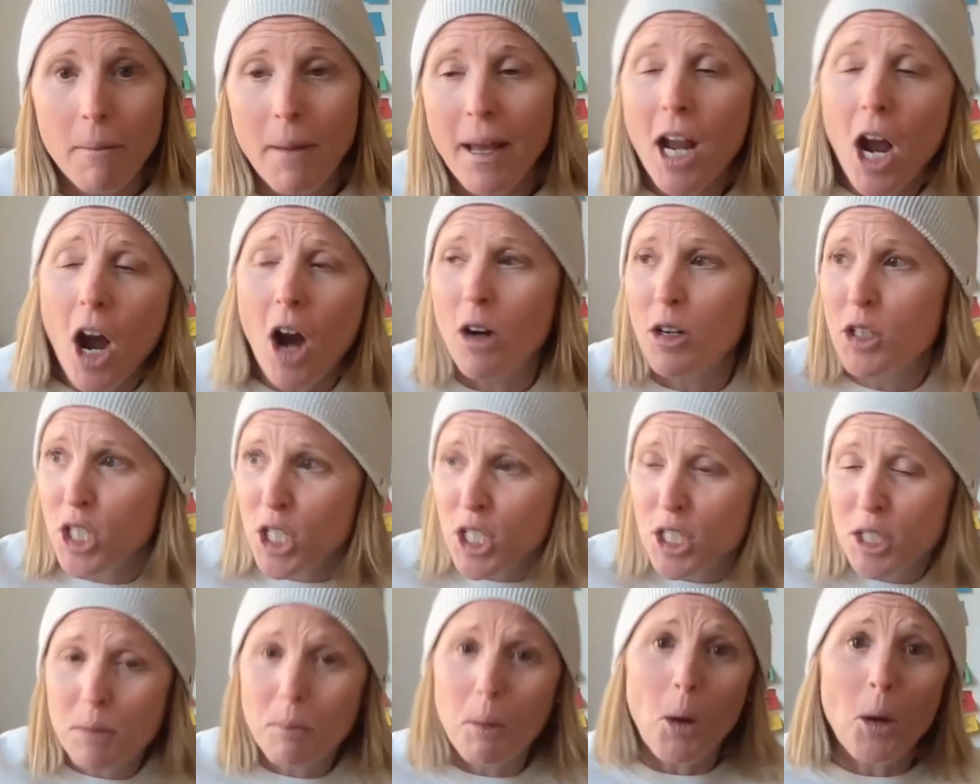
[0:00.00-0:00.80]
And I'm like, oh,
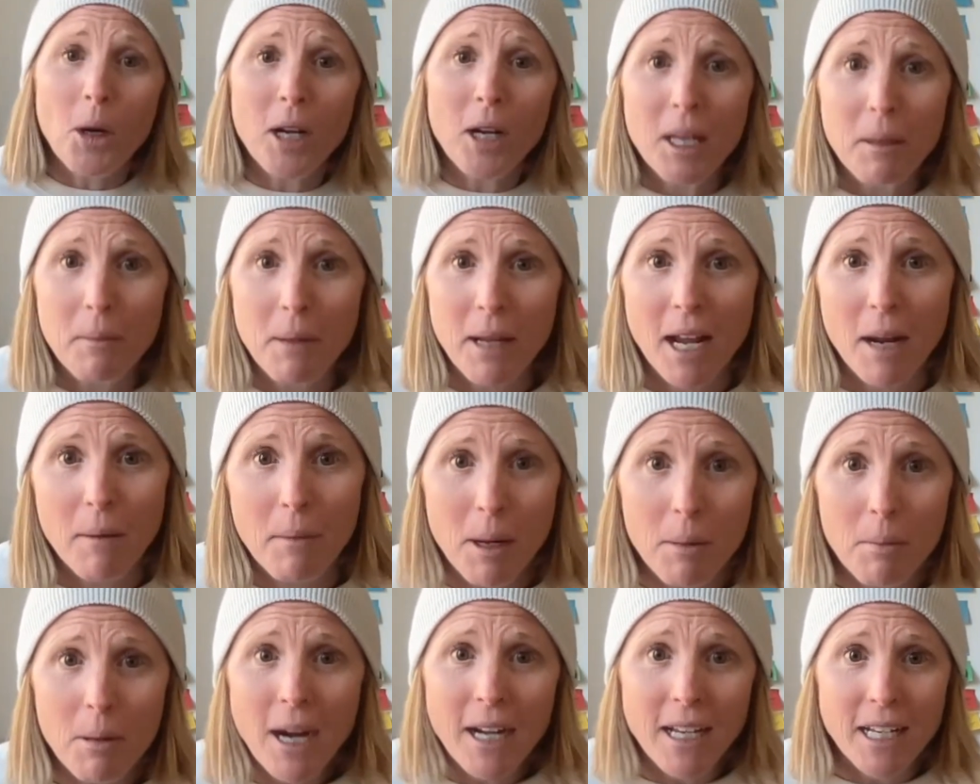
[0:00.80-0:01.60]
she's supporting me
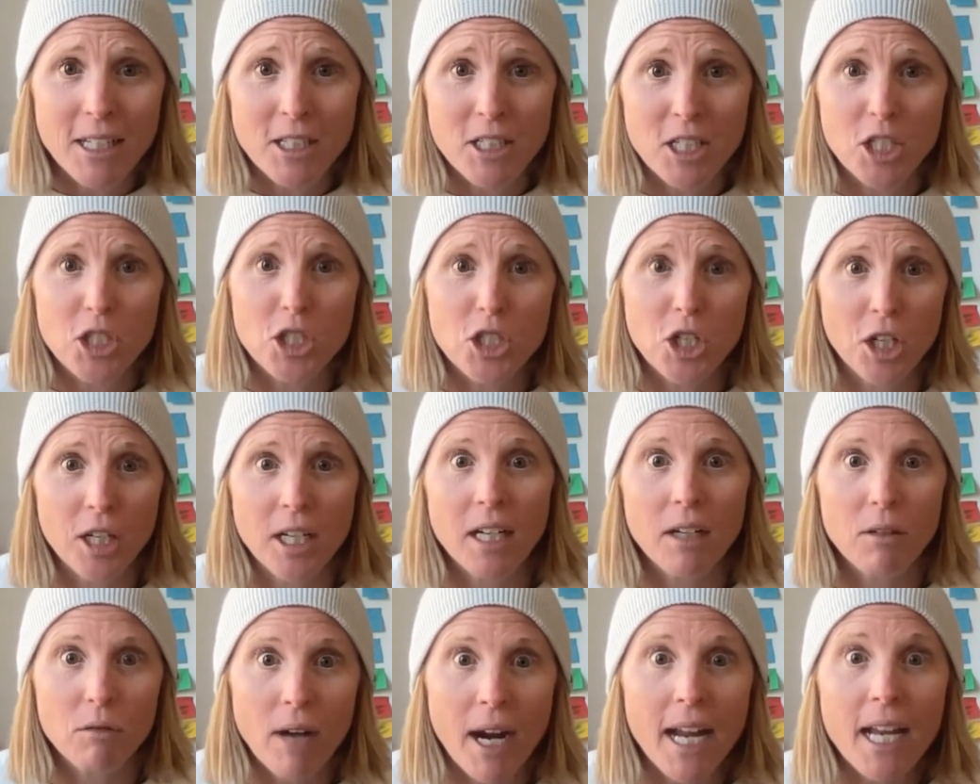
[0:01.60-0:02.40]
on my pregnancy
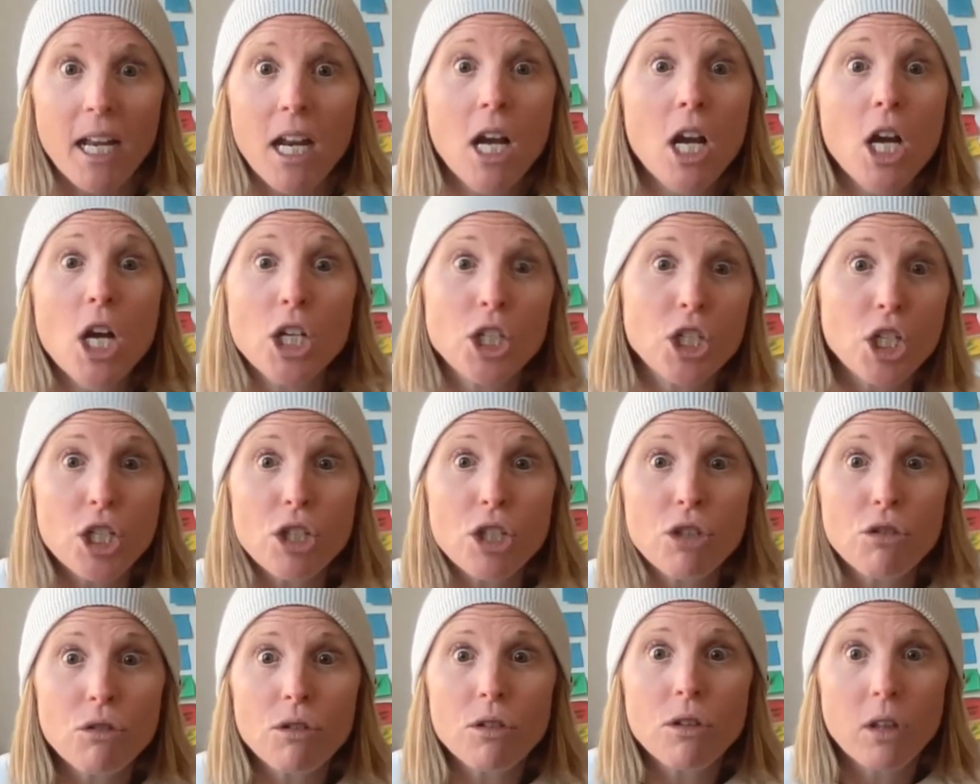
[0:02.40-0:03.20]
journey, right?
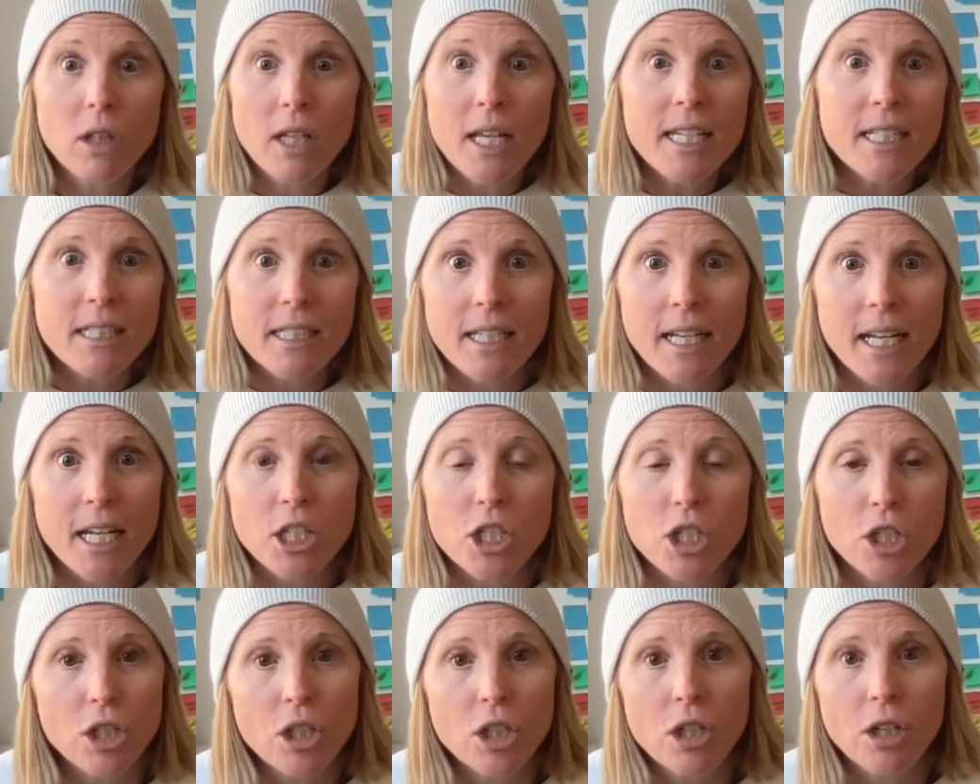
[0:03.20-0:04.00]
Just through
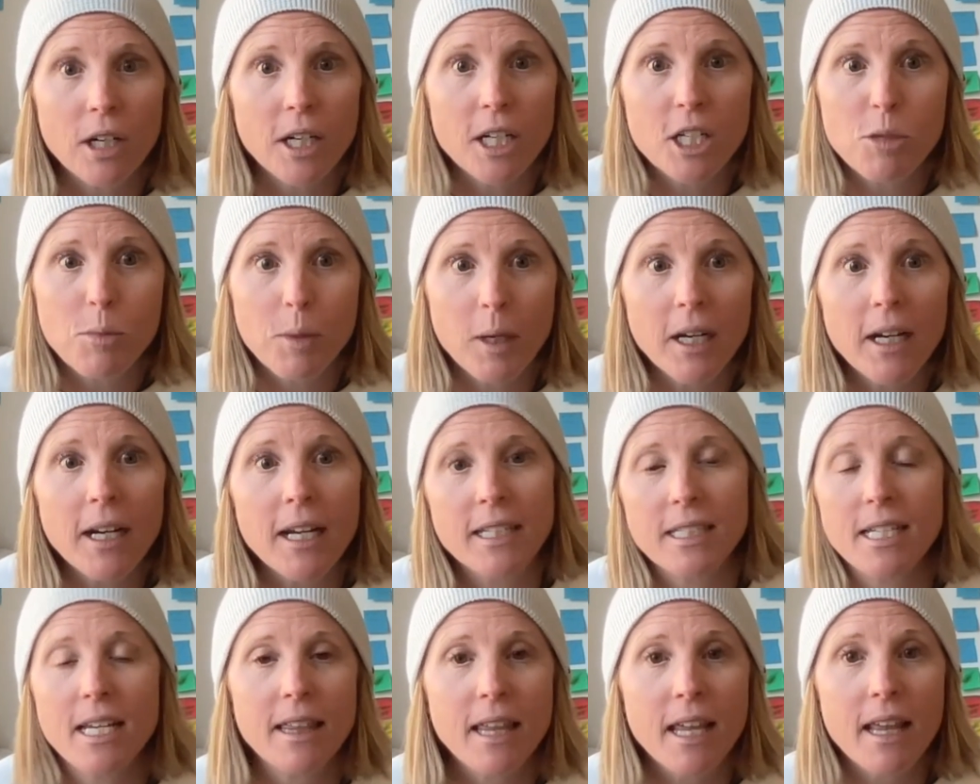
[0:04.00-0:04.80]
listening to your
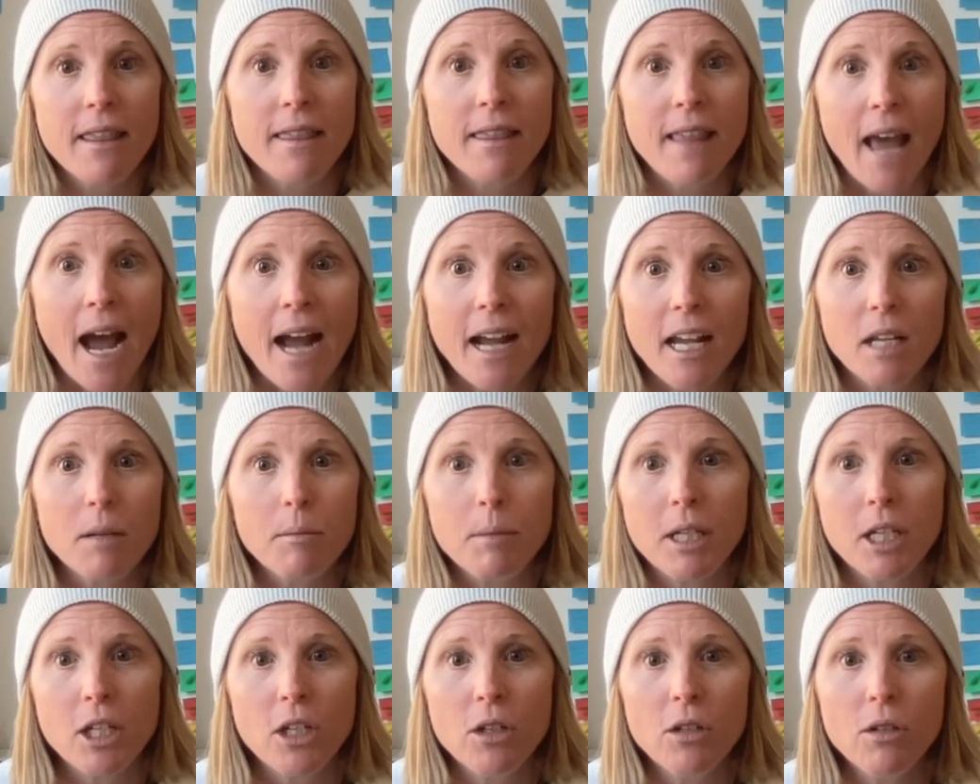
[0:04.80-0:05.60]
experience, I think that
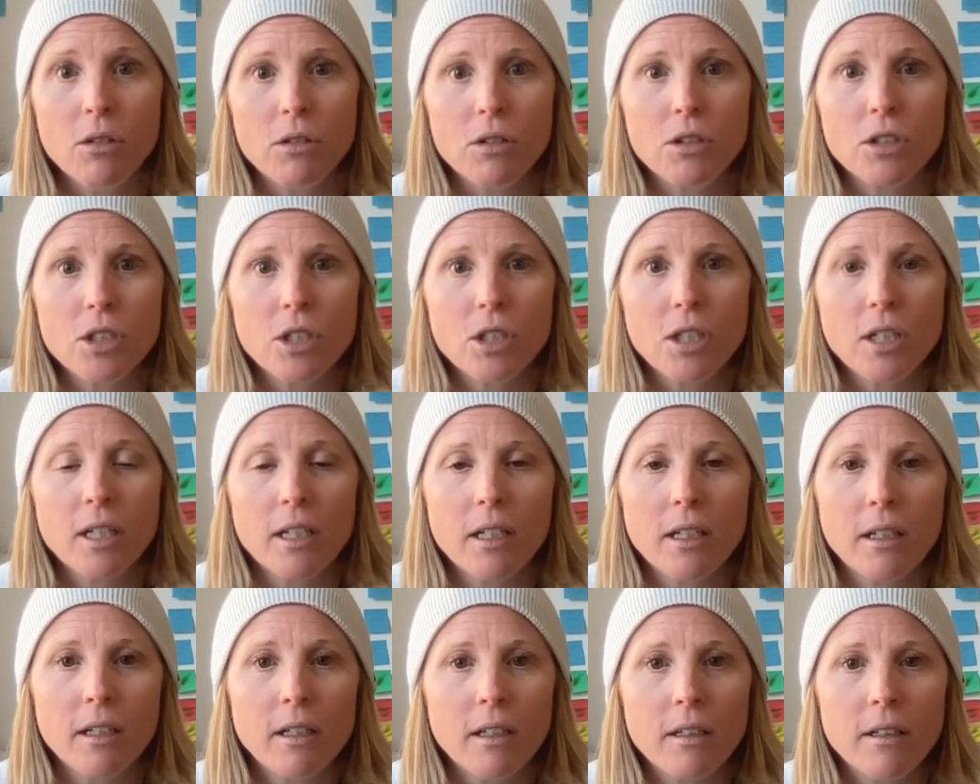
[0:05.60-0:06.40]
can be huge.